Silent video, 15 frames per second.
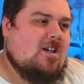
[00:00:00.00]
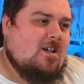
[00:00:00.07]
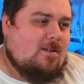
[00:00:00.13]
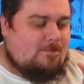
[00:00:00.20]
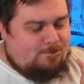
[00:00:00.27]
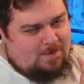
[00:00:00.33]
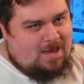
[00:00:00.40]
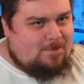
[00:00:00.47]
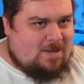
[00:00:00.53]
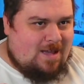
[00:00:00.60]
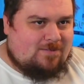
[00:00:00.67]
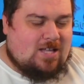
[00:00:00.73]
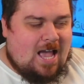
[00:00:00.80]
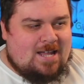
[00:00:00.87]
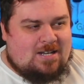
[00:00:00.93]
Maybe you
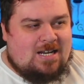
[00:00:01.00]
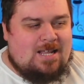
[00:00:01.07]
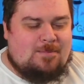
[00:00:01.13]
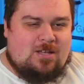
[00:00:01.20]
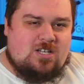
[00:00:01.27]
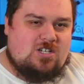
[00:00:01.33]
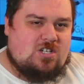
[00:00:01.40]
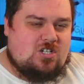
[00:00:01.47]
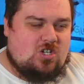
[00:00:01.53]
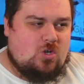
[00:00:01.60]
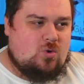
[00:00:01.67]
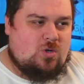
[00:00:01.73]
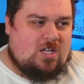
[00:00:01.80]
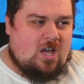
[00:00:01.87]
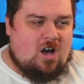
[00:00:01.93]
have to add a limit
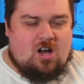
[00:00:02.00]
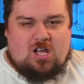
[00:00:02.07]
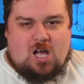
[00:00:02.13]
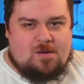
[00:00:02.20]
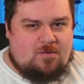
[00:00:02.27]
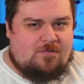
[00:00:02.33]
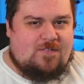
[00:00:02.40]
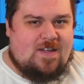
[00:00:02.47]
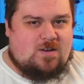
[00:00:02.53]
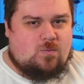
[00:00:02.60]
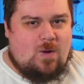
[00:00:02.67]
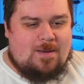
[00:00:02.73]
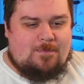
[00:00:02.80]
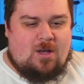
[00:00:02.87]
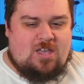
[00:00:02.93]
to the archive effect
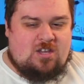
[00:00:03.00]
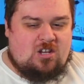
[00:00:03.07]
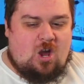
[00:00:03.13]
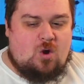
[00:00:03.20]
whereby you can